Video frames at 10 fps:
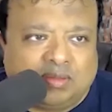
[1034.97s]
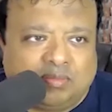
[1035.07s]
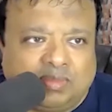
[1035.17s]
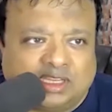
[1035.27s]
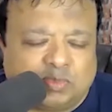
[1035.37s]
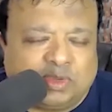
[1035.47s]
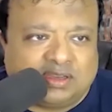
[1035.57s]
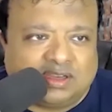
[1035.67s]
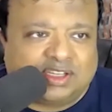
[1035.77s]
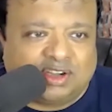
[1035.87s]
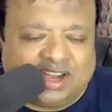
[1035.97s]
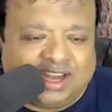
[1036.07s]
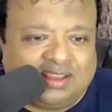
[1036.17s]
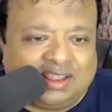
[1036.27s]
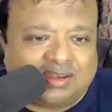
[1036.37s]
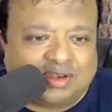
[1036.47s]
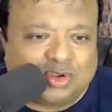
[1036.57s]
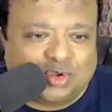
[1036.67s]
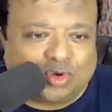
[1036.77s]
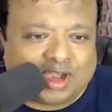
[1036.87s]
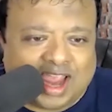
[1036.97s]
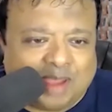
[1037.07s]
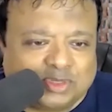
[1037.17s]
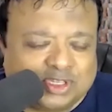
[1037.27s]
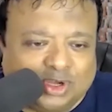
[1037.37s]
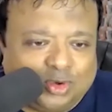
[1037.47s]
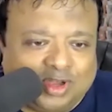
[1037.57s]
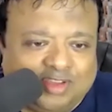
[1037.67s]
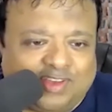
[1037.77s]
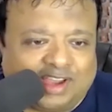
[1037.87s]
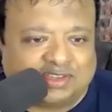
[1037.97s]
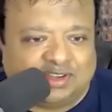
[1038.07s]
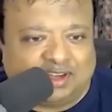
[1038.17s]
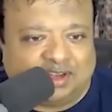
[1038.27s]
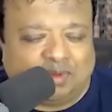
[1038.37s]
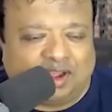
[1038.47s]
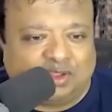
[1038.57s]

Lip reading: must be terrain that you're absolutely fascinated by.